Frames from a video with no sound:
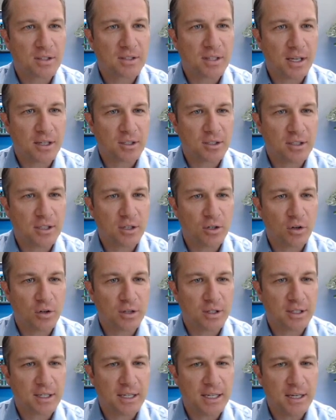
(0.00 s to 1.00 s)
section here on
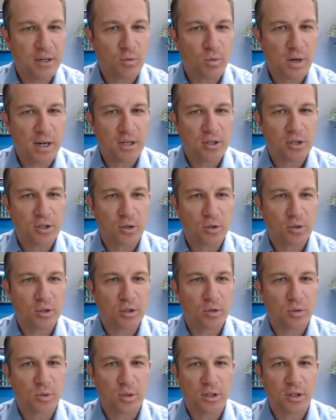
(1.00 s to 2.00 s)
the key ratios
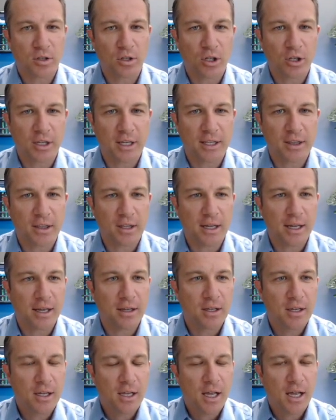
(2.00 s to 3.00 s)
because we're going to look at
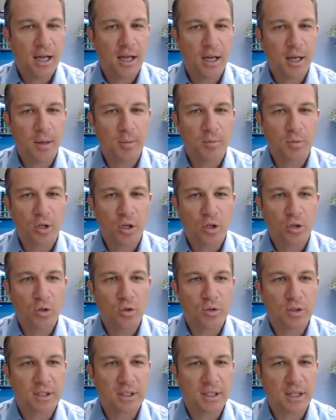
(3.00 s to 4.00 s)
that
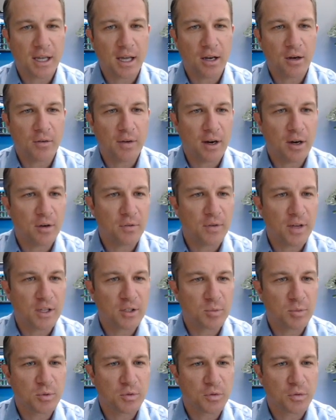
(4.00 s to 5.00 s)
using kind of our
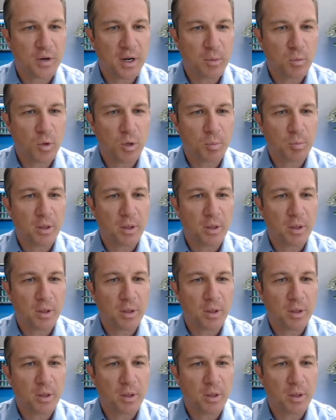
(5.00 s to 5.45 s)
investment framework.